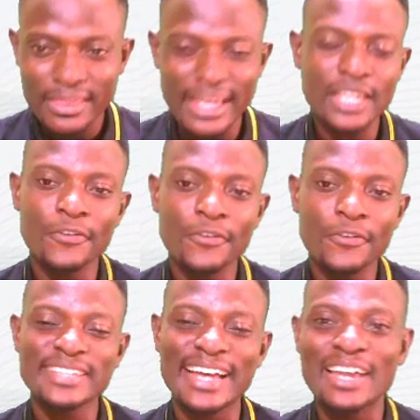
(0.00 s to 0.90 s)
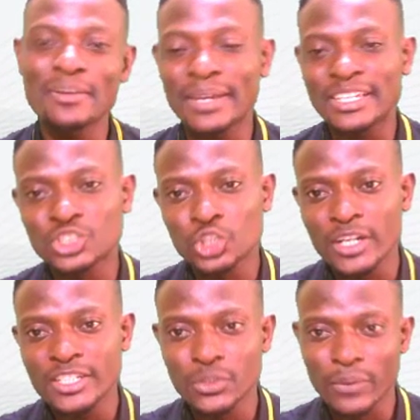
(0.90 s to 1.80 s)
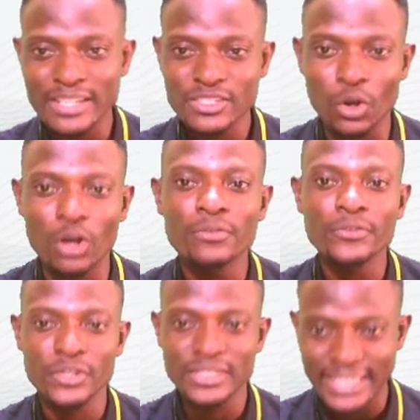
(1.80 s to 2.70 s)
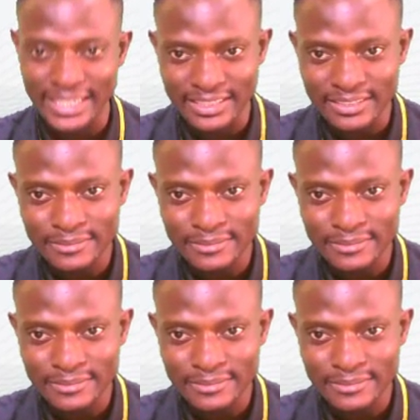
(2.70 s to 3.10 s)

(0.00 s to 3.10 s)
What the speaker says: Thank you for your time. Enjoy the rest of your day.